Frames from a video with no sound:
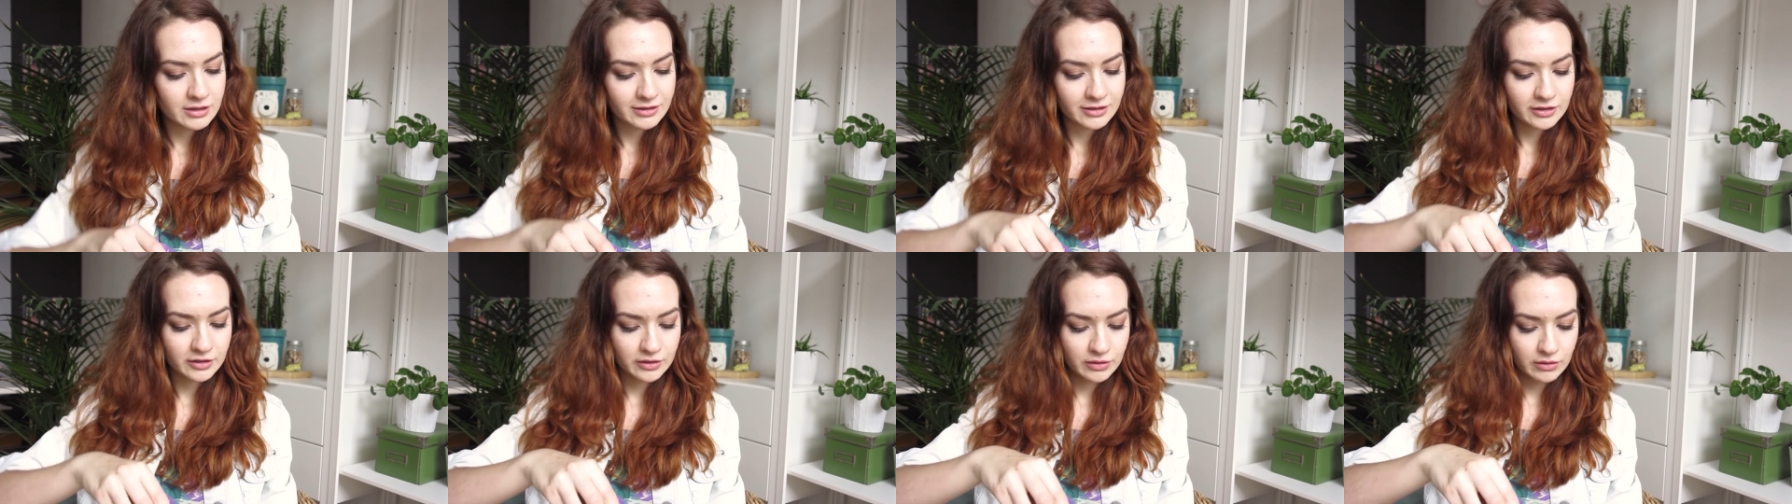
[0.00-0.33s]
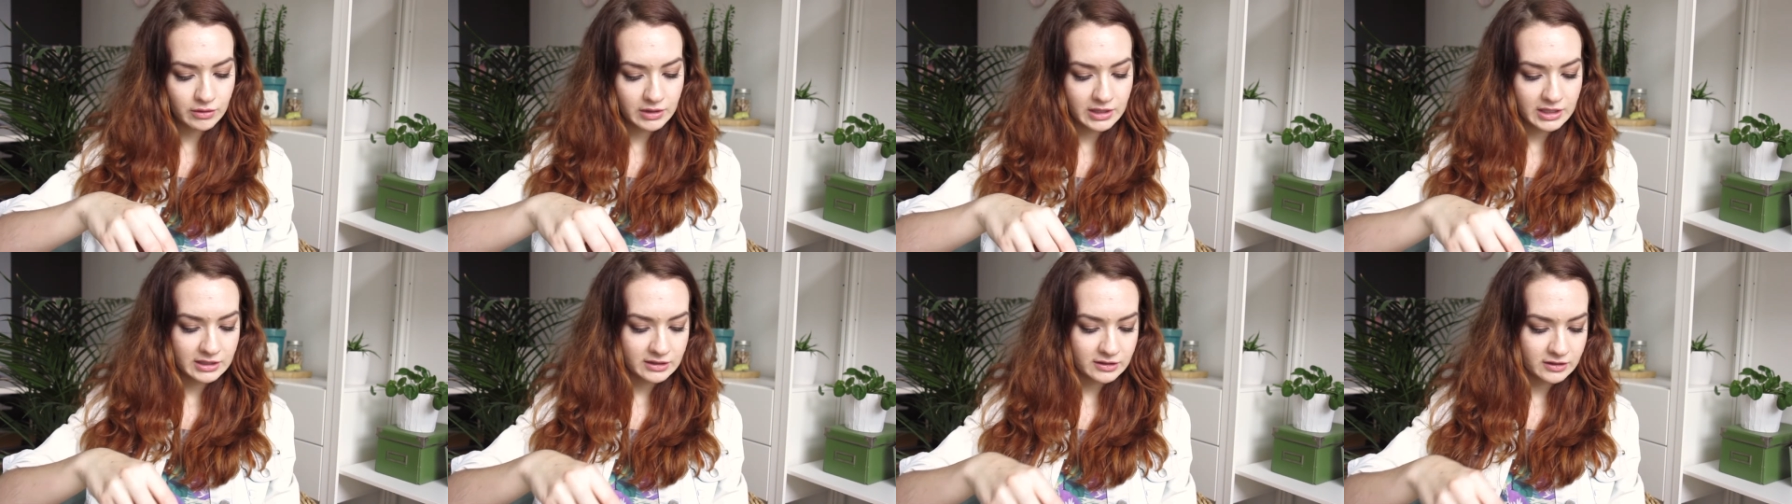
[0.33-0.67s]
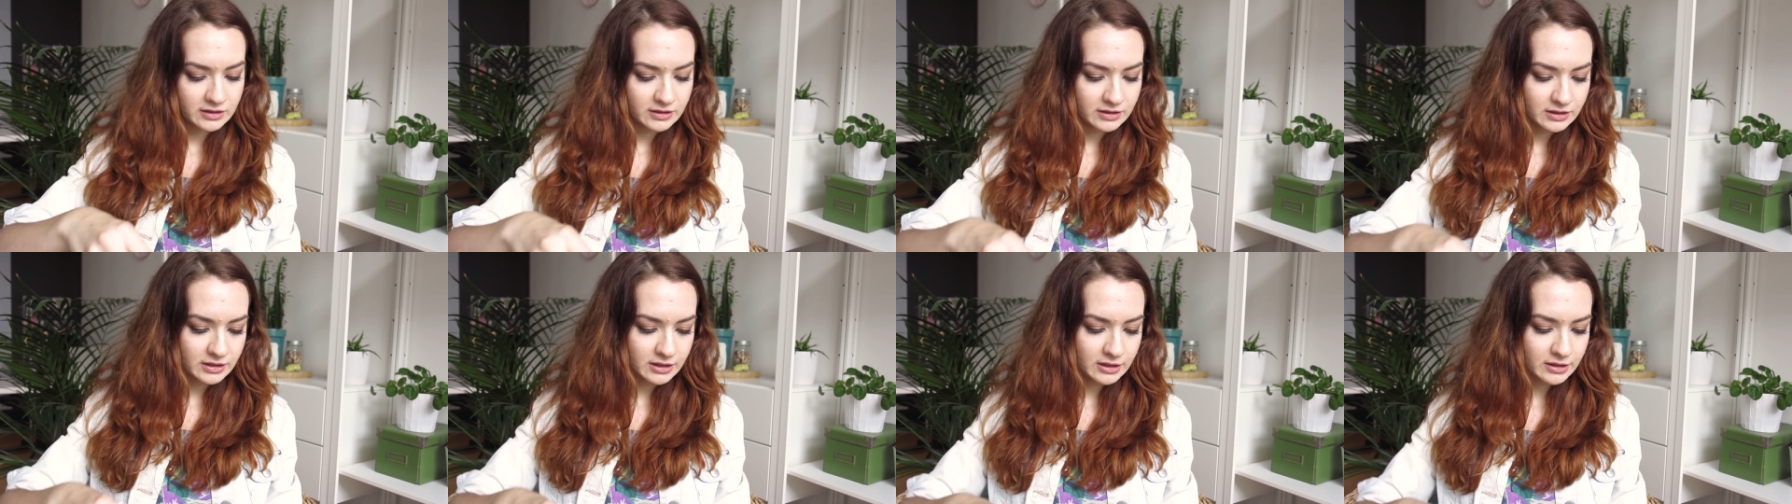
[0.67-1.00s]
So let's
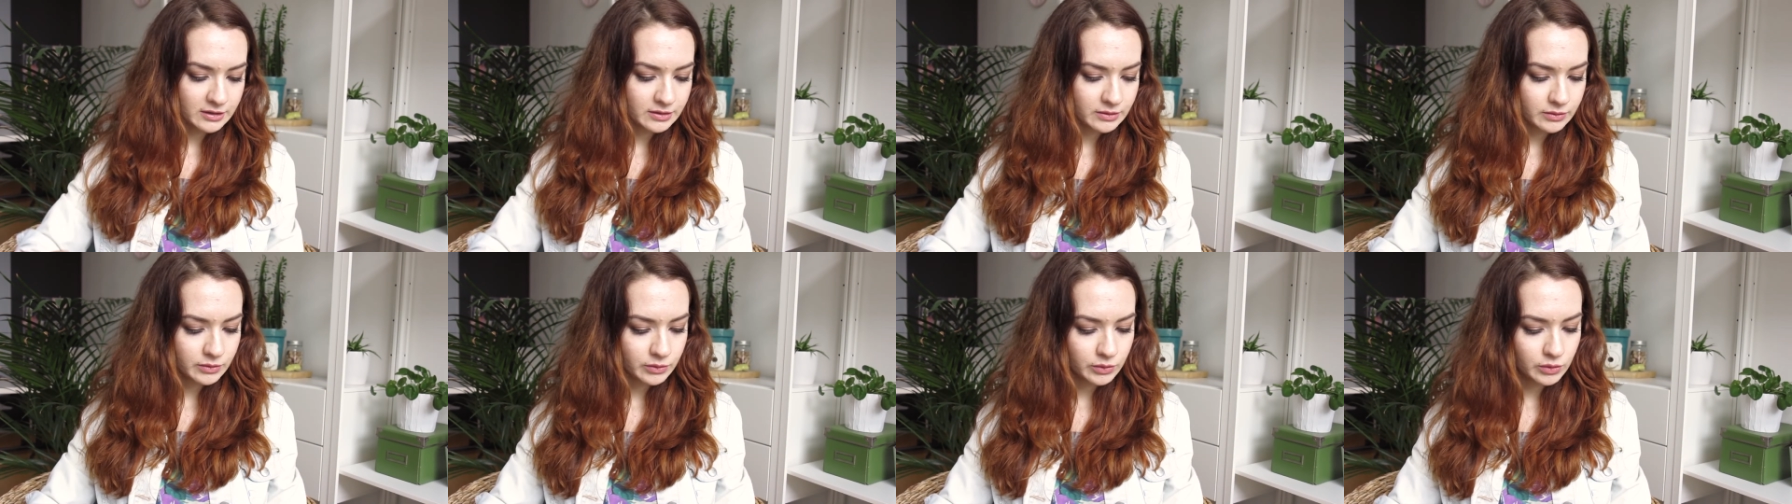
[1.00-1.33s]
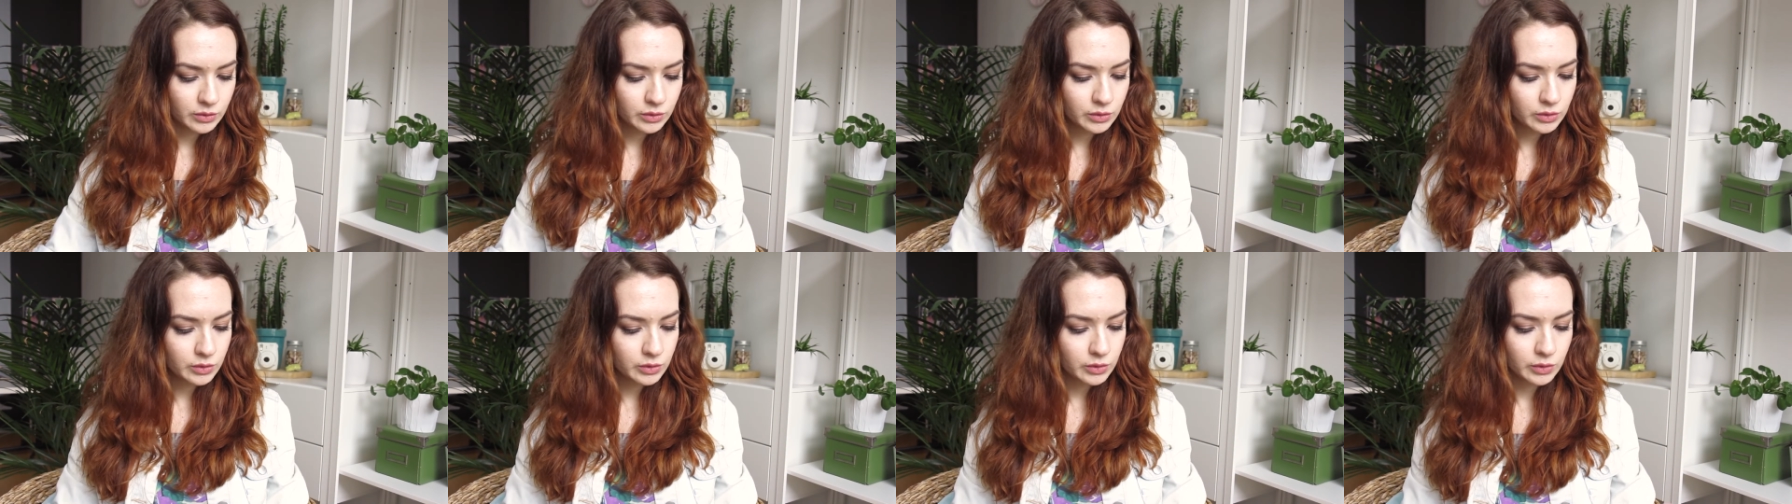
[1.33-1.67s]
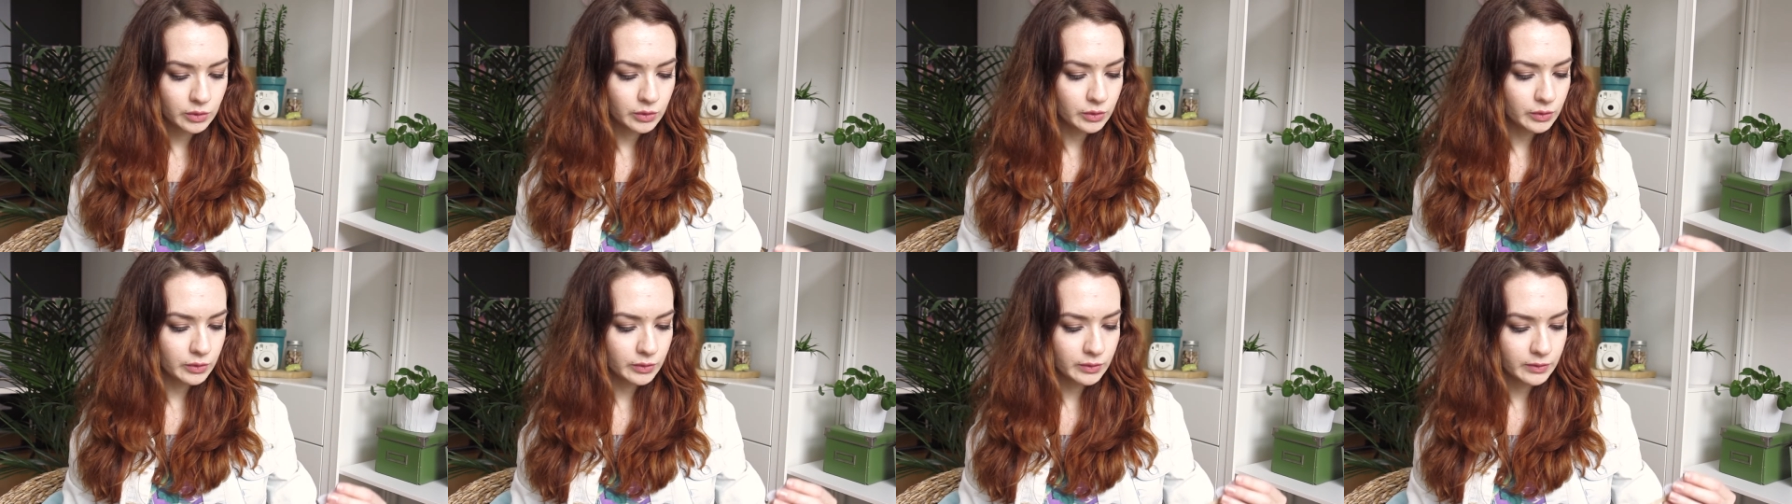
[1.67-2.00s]
see.
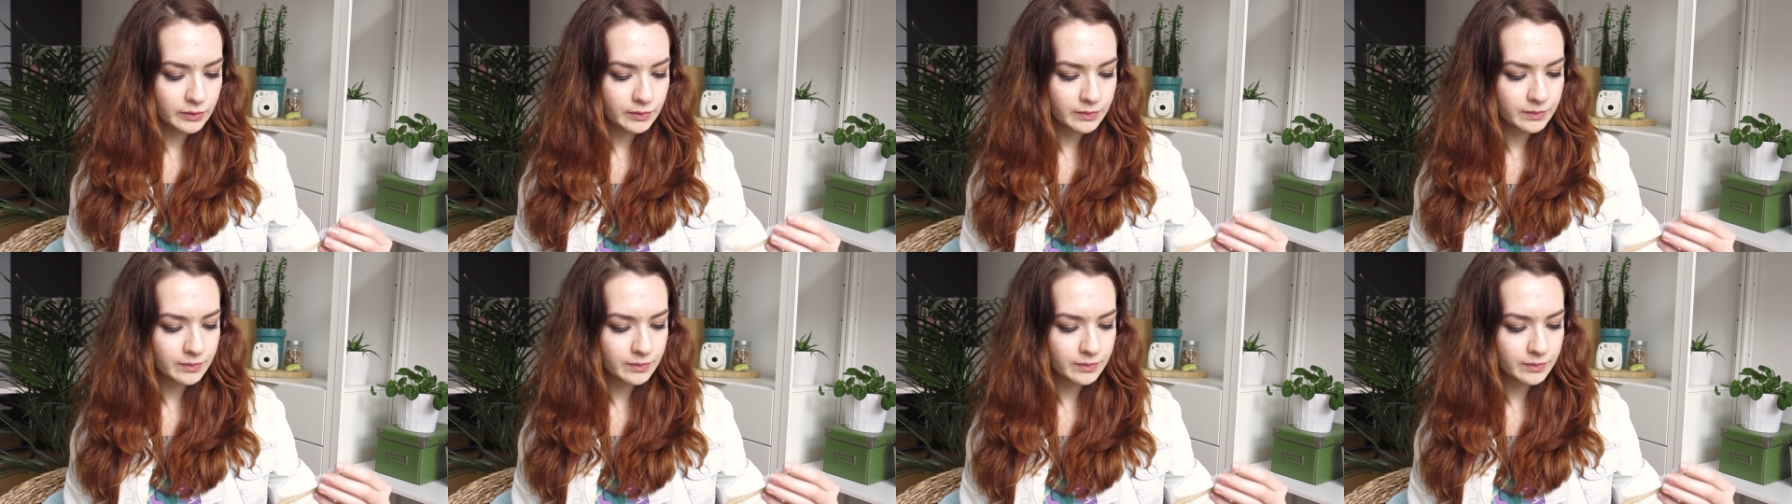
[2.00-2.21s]
Ooh.